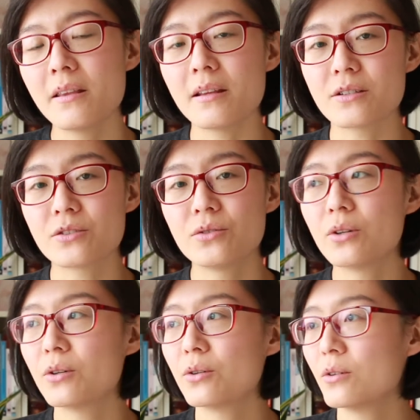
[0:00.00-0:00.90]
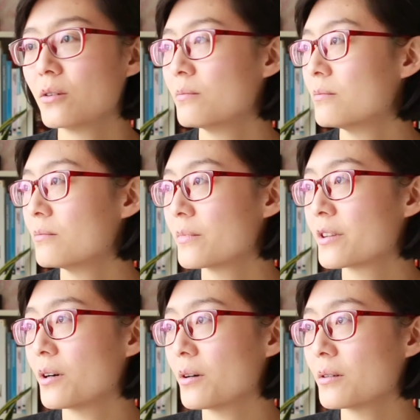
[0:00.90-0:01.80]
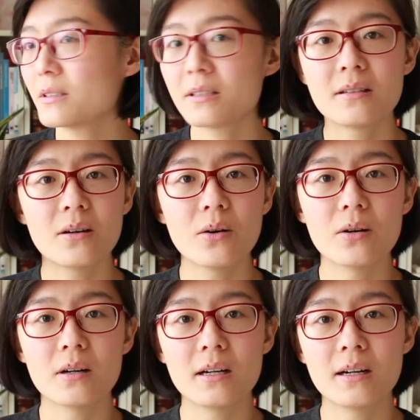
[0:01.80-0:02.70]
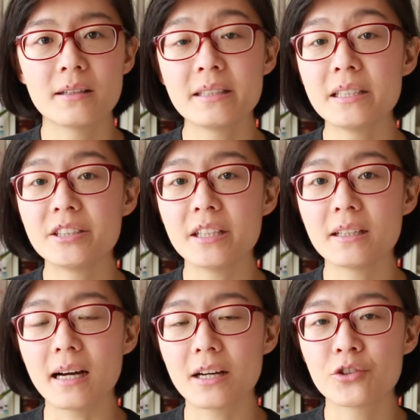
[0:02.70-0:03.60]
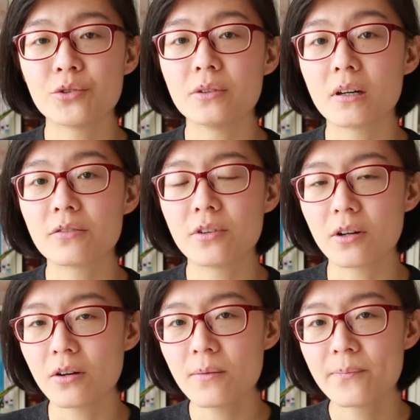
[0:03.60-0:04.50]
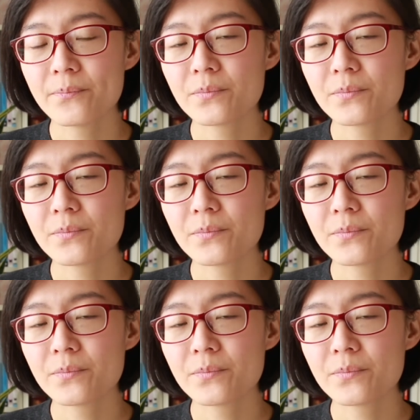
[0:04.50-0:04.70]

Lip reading: There's no thought or teaching I could not follow.